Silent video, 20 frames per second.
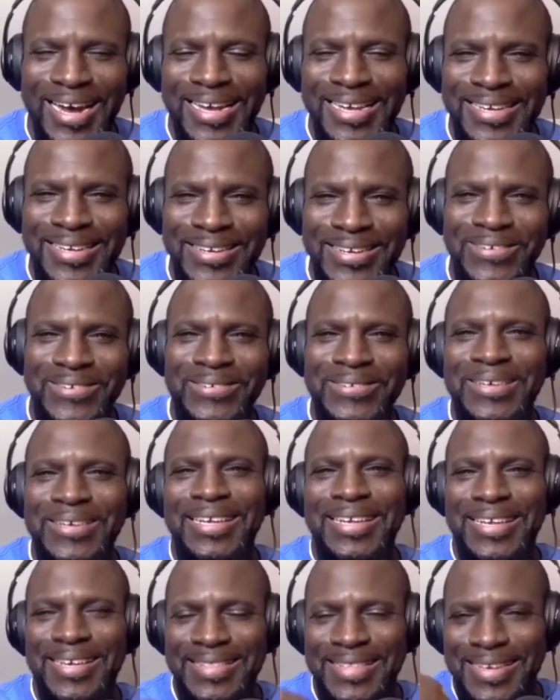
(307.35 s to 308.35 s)
I know
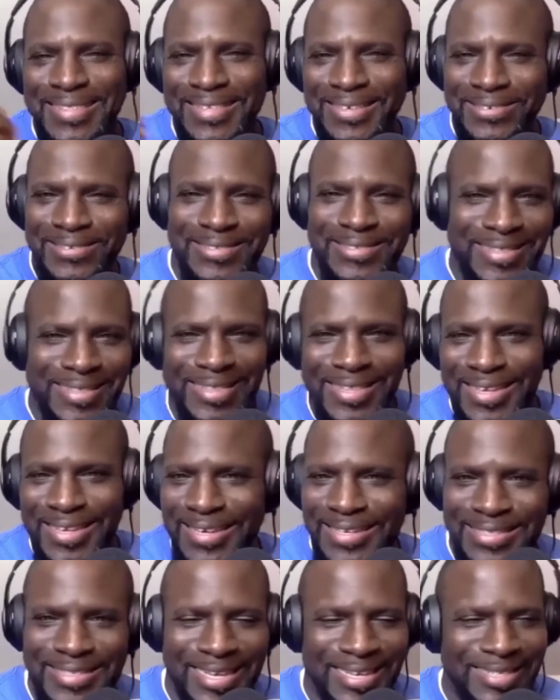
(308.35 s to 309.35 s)
that there's
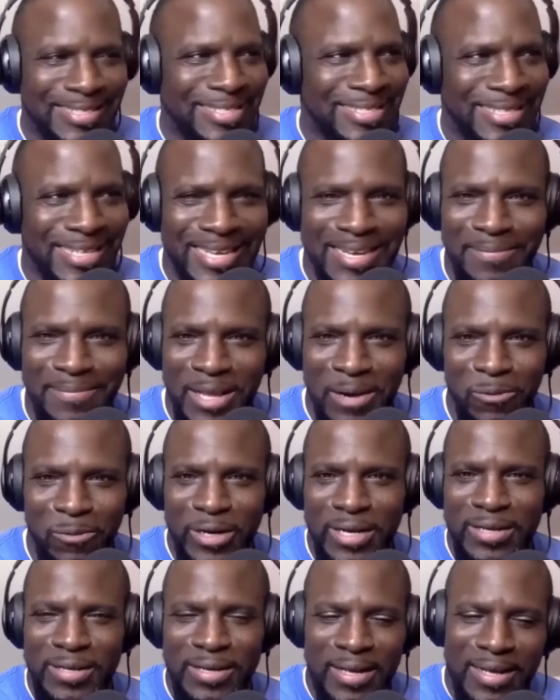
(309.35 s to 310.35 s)
things that seem that
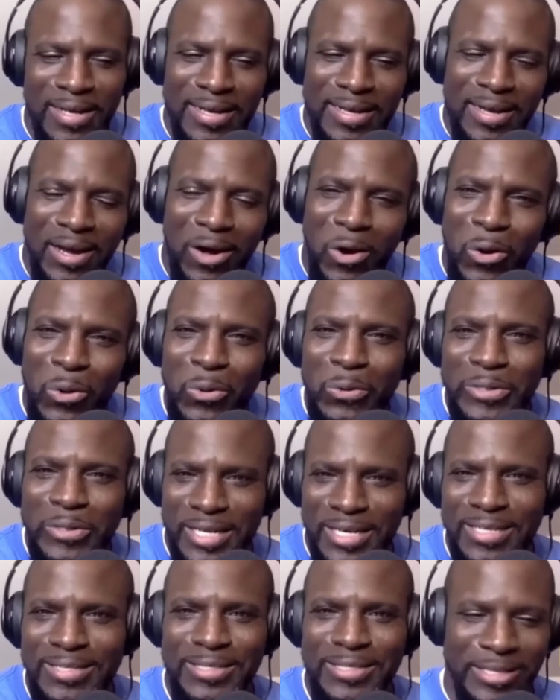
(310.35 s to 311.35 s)
want to
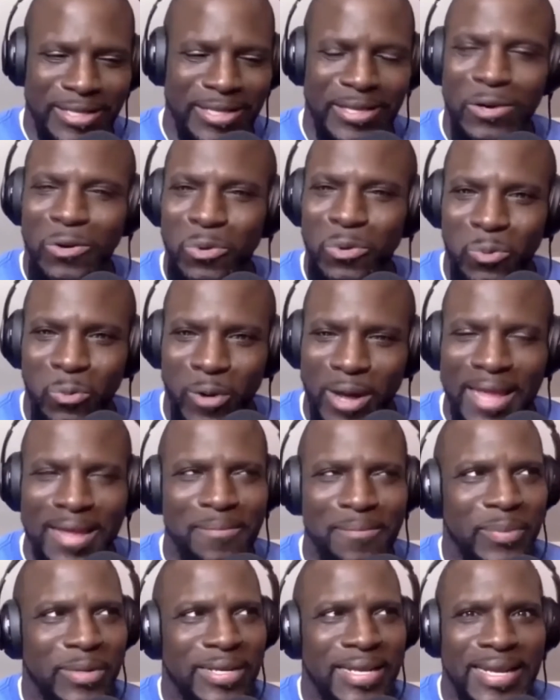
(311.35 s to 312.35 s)
hold on to the old way,
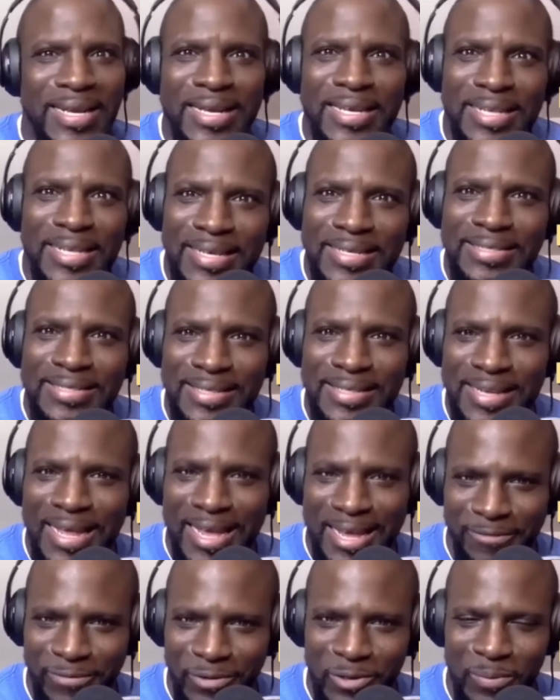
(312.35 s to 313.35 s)
but it is
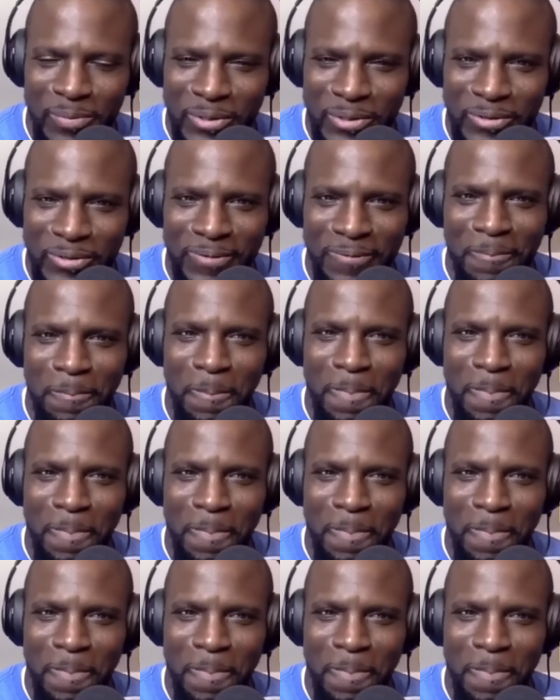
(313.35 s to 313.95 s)
inevitable.